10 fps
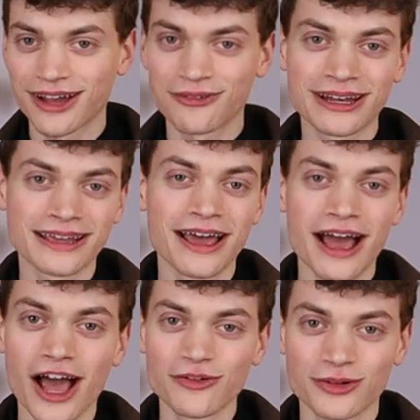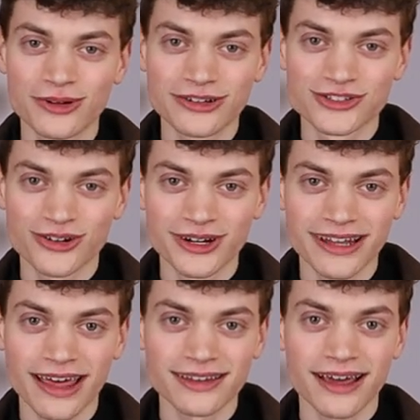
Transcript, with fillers: I really, I've been really enjoying that.